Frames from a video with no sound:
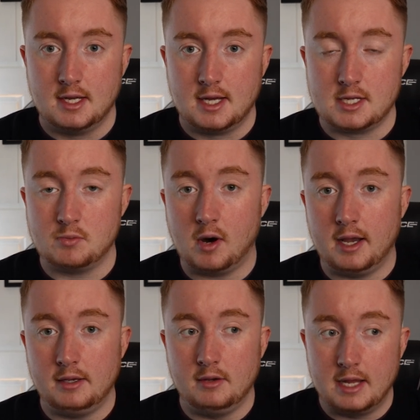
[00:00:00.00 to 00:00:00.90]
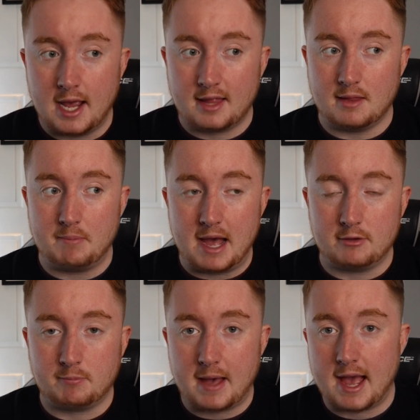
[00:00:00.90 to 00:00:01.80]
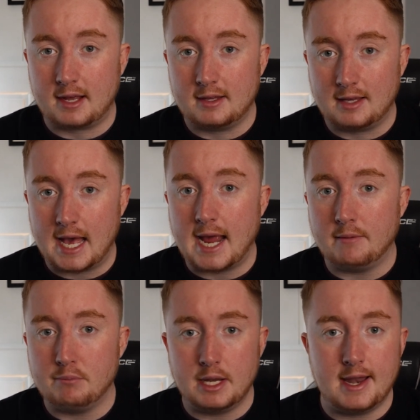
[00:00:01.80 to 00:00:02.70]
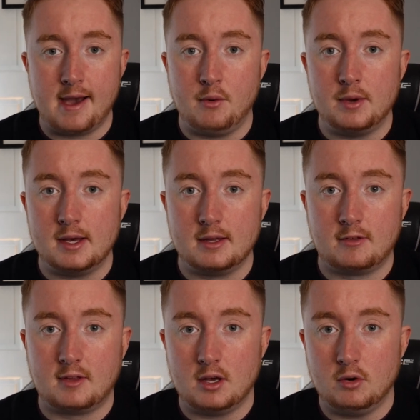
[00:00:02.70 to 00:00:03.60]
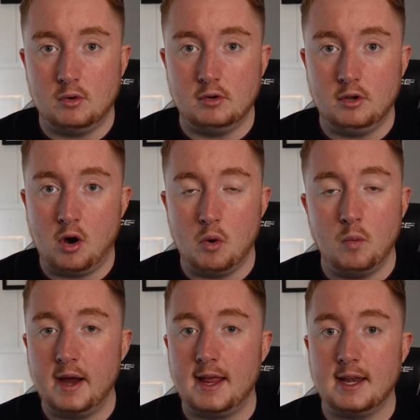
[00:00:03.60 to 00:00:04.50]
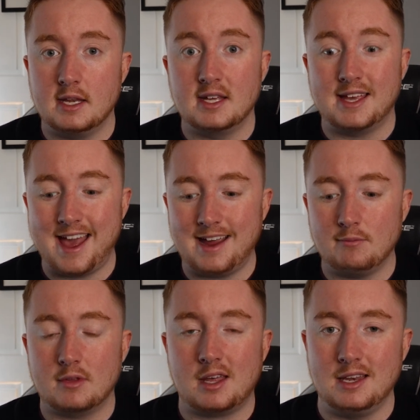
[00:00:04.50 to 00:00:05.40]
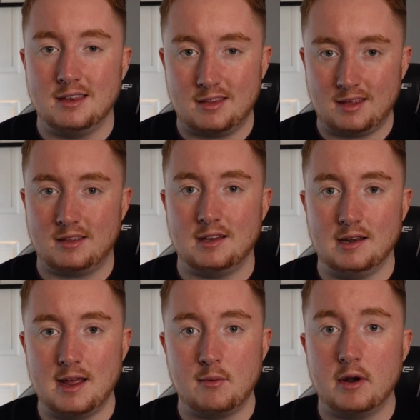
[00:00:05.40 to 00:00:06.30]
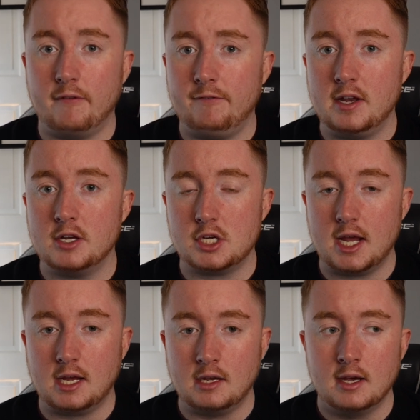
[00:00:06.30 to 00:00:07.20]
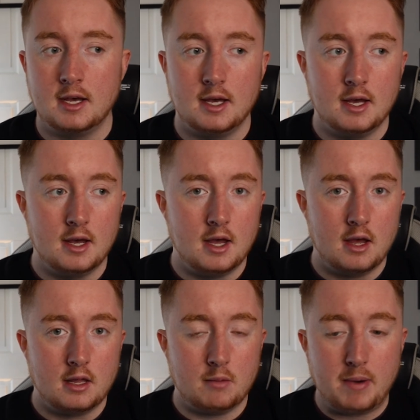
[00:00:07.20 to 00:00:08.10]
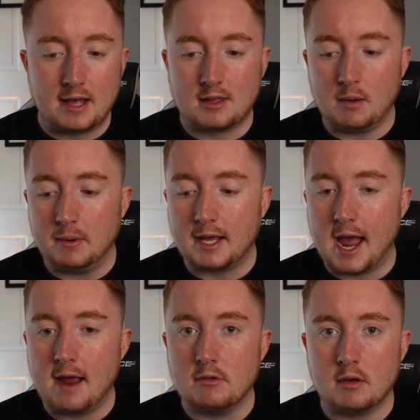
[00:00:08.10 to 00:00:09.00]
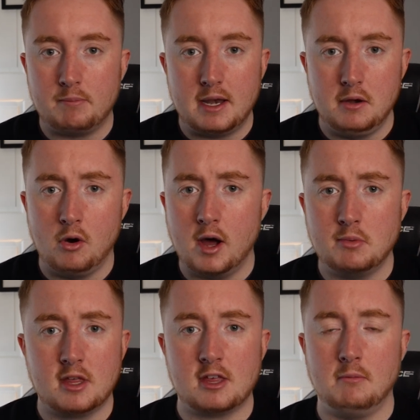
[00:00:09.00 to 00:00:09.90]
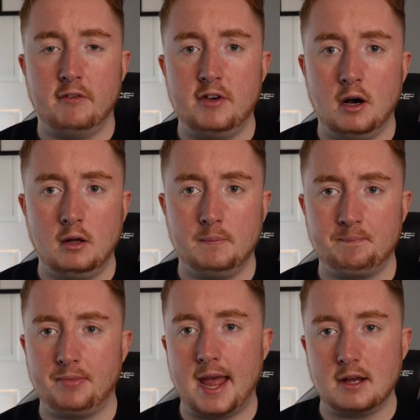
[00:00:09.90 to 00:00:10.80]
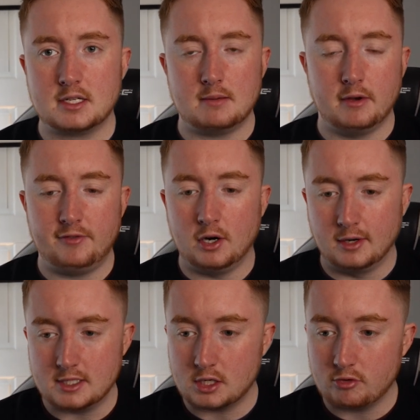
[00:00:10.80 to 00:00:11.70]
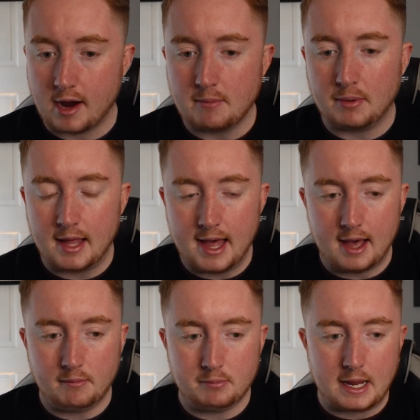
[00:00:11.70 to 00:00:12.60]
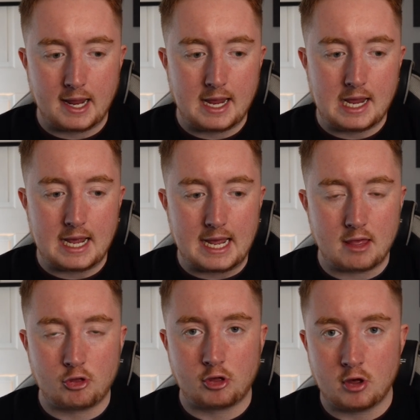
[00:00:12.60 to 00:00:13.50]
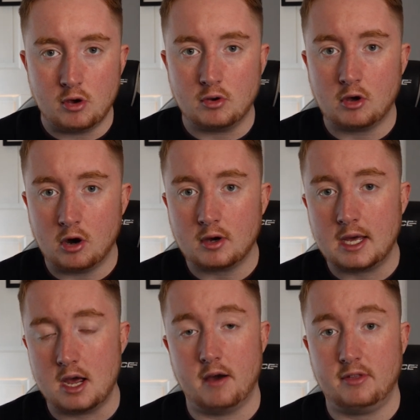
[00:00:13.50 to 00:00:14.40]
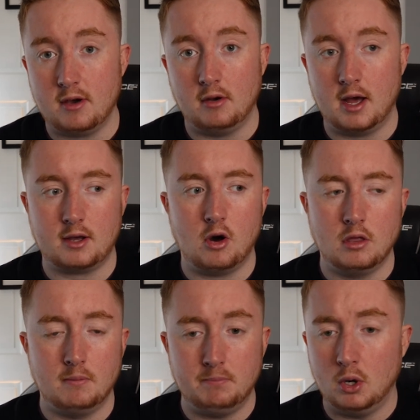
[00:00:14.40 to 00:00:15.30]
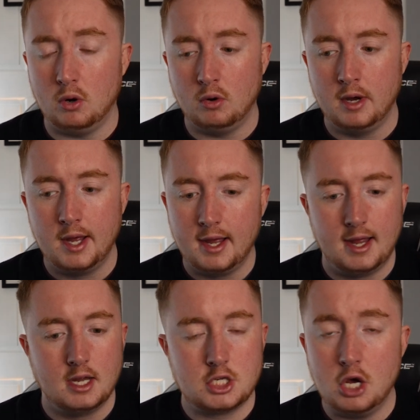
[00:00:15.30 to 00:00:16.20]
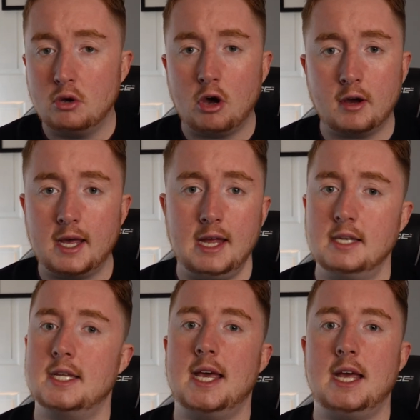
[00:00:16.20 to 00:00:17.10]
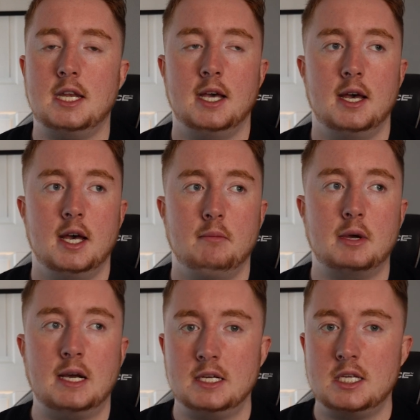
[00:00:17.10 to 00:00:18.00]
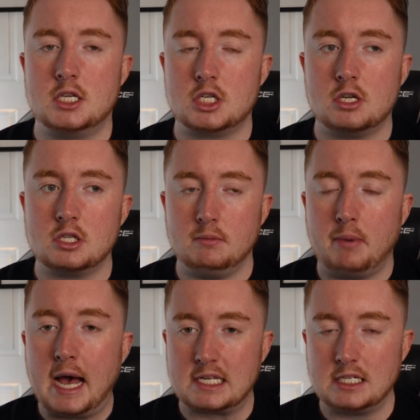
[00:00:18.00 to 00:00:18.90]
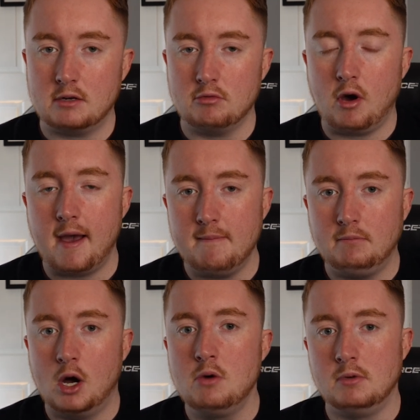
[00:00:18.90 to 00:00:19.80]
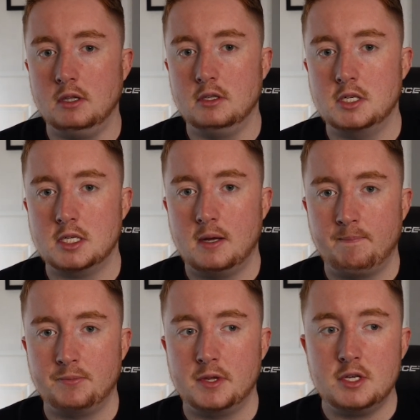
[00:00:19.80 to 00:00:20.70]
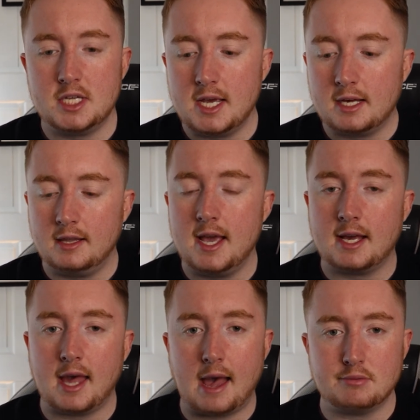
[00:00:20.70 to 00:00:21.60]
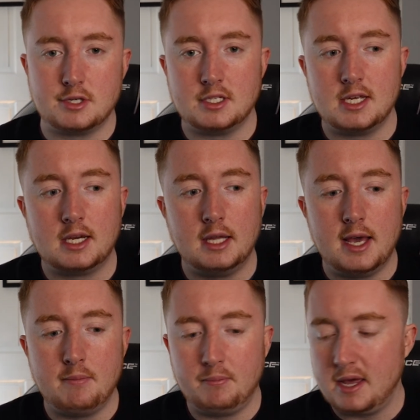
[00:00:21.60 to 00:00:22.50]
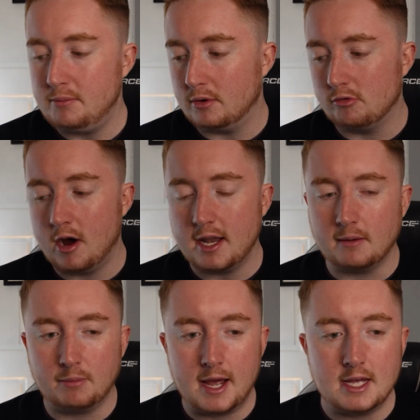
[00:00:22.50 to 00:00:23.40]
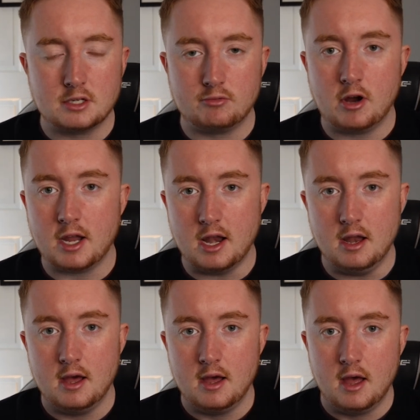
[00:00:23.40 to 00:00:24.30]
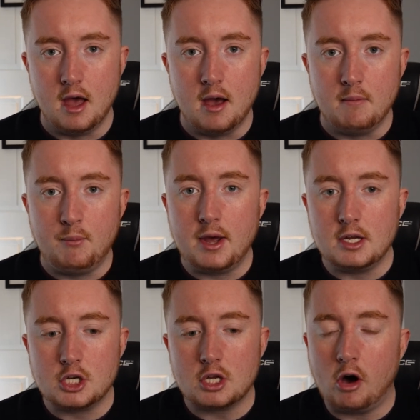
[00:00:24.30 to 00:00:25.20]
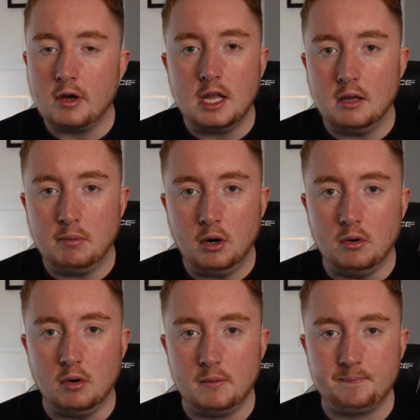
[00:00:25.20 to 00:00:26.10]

has won. He had the bounce back game, but now we are still not winning games consistently. We're not finishing. The past couple of games I've been annoyed with Somerville. Now Somerville is a great player, but he is too cocky, I feel like, on the ball. Too cocky indeed, because he just doesn't pass in the right moments. You see clear gaps, you see clear people running, players running, but he's just hogging the ball.